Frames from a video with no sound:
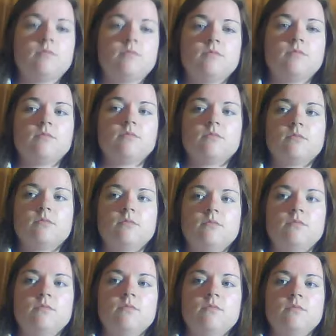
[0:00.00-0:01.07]

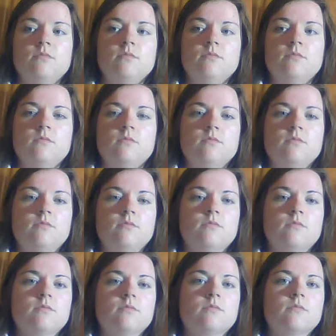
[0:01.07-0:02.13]

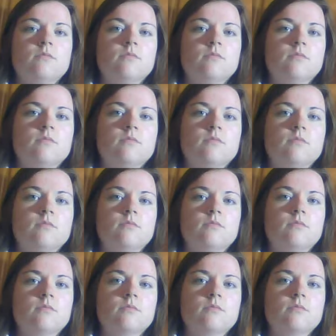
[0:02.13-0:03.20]

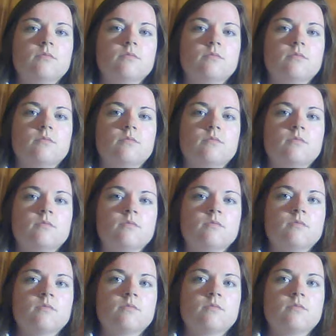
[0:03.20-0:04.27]

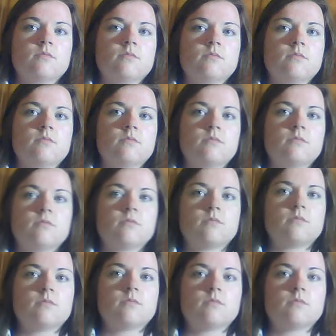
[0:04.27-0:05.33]

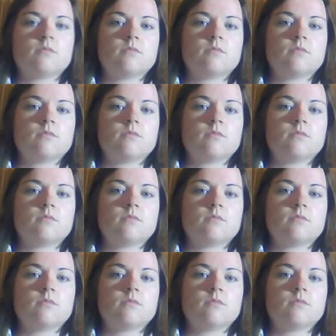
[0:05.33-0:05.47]
No words are spoken by the person on screen.